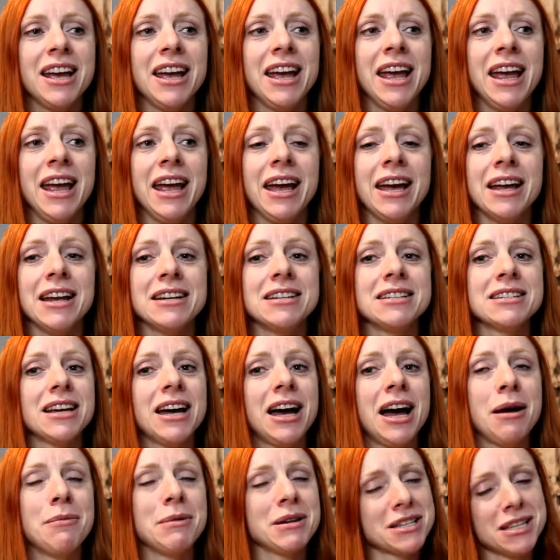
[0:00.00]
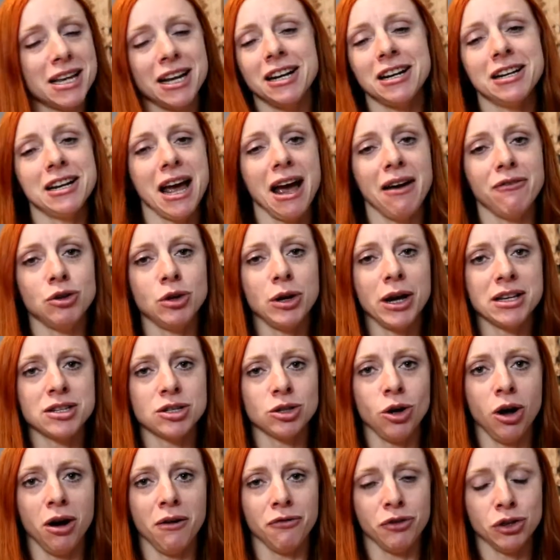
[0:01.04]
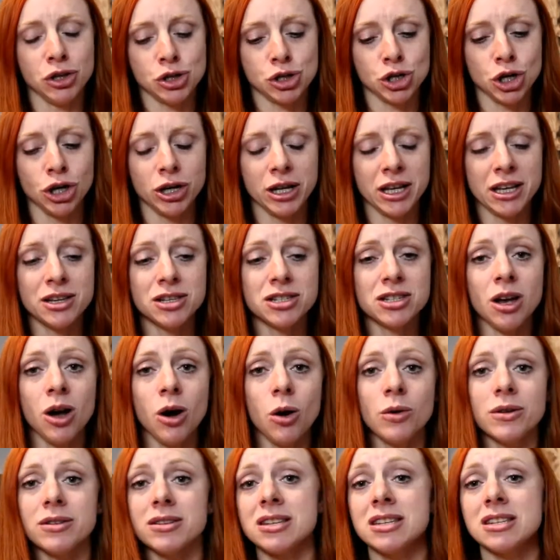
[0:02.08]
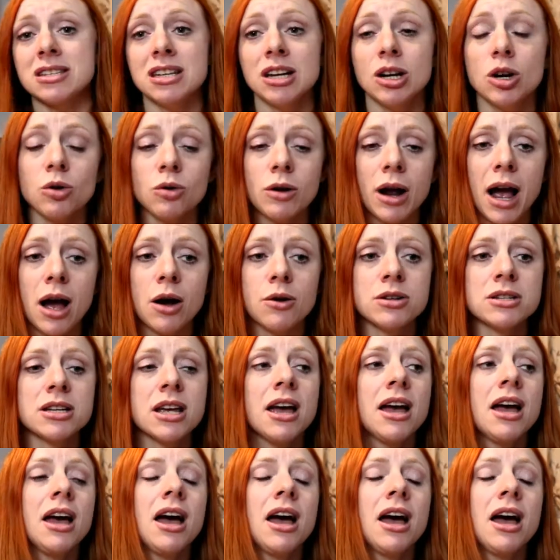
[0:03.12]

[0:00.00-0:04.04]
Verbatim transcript: And I'm excited to have you guys along for the journey. So stick around.